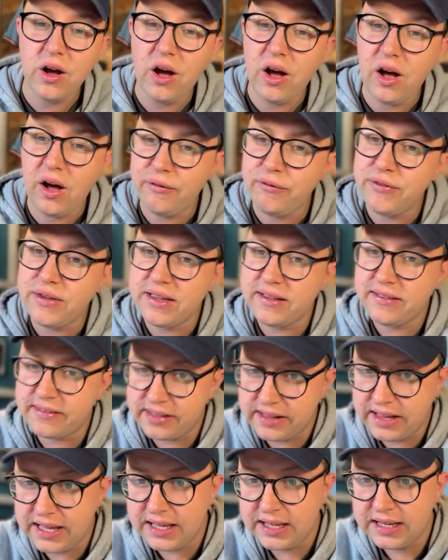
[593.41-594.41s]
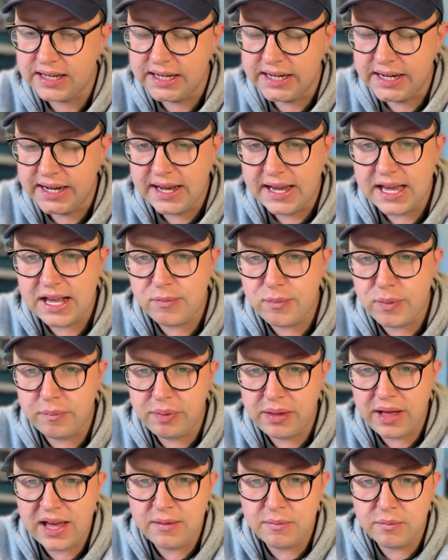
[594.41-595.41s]
Obviously, He's been
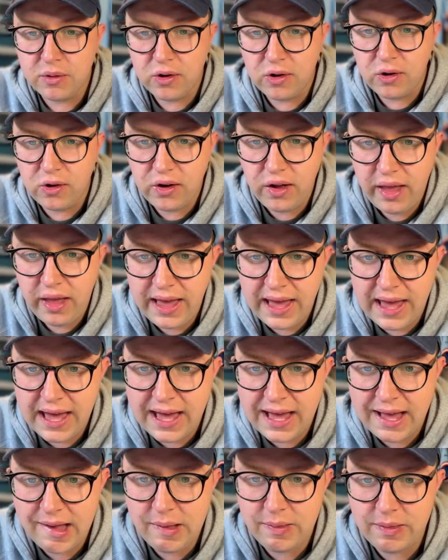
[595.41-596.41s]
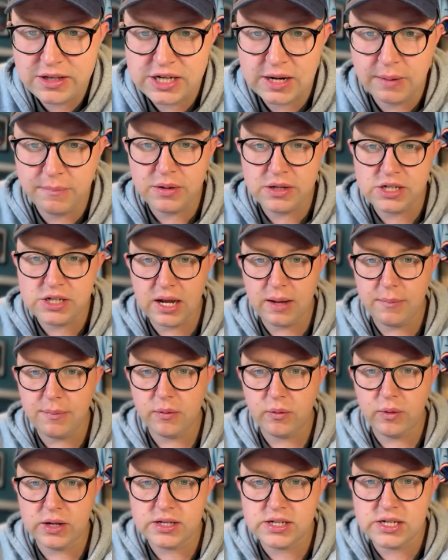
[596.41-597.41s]
playing more in the Championship,
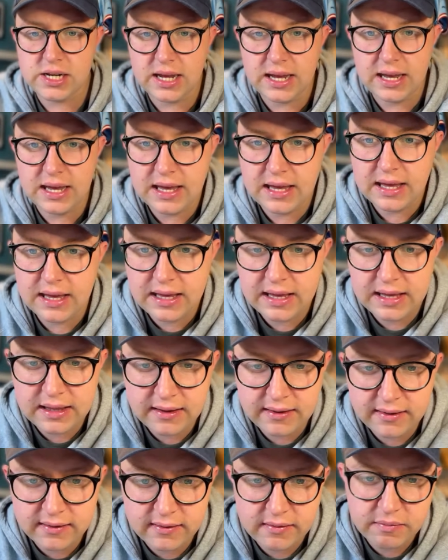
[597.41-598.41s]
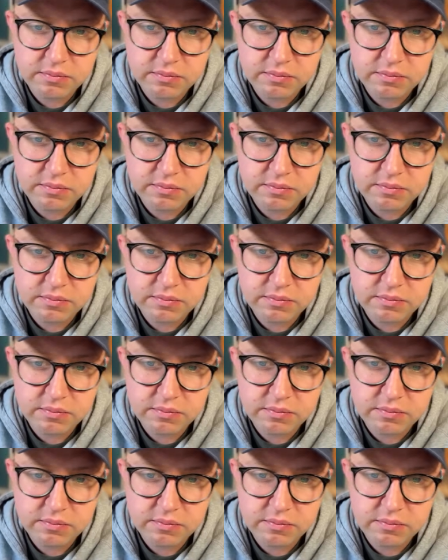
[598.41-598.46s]
which is